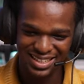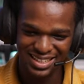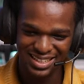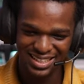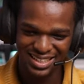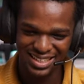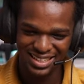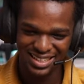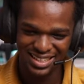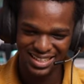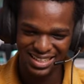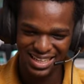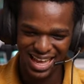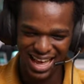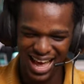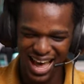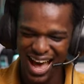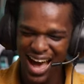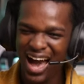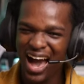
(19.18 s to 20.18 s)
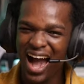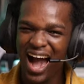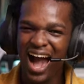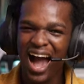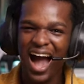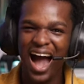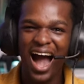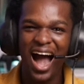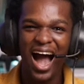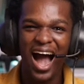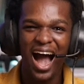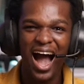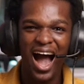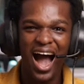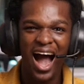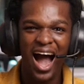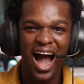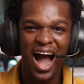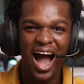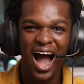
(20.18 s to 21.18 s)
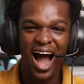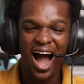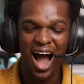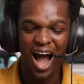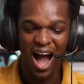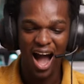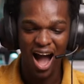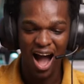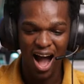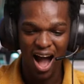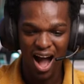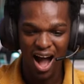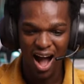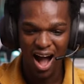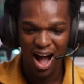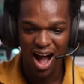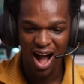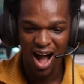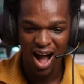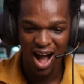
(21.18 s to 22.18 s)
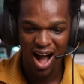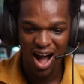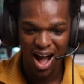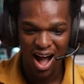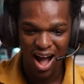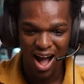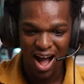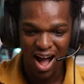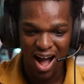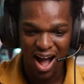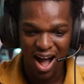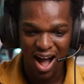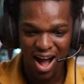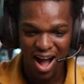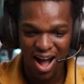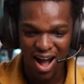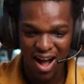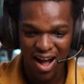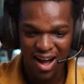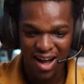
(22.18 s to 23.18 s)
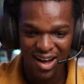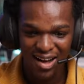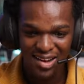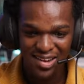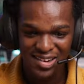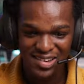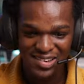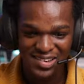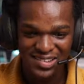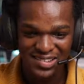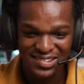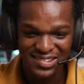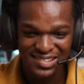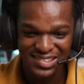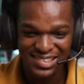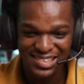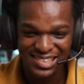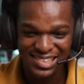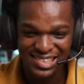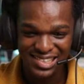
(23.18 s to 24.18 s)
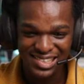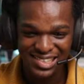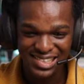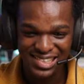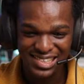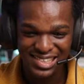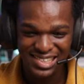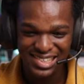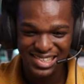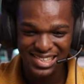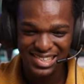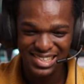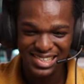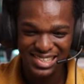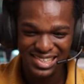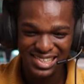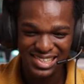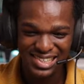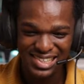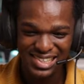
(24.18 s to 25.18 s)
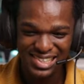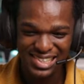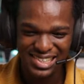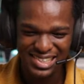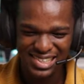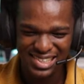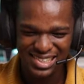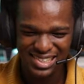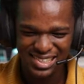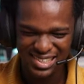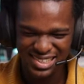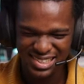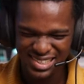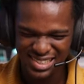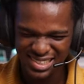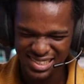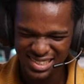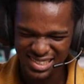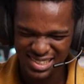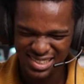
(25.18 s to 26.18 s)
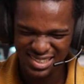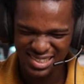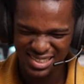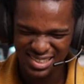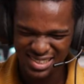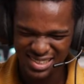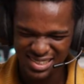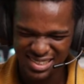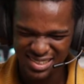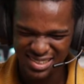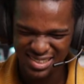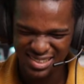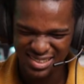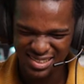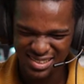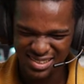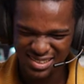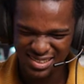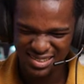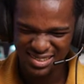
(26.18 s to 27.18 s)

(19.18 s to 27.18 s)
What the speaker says: No words are spoken by the person on screen.